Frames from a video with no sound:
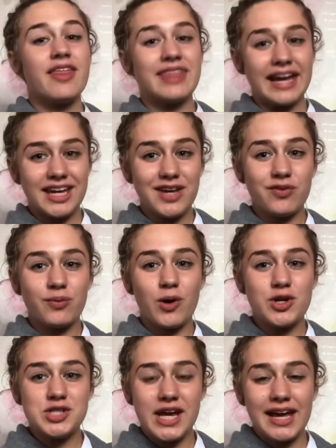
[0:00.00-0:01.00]
Thank you for
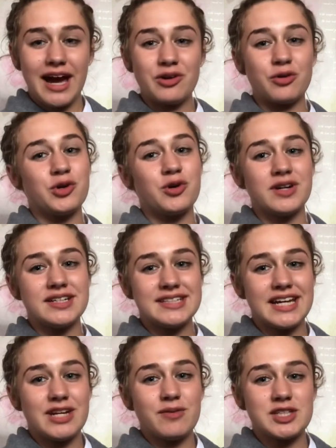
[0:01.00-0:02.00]
watching and all your
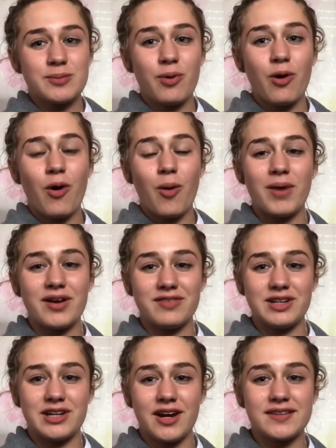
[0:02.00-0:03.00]
continuous support on my
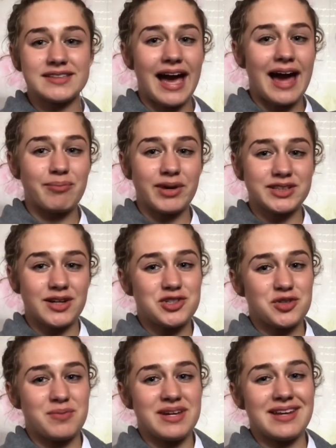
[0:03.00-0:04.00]
videos and my
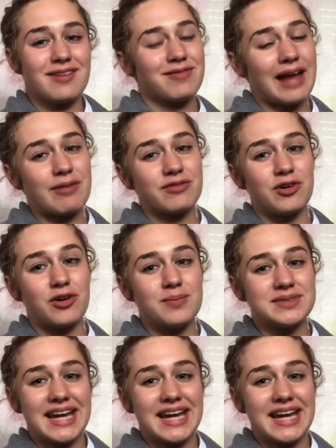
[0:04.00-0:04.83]
social media platforms.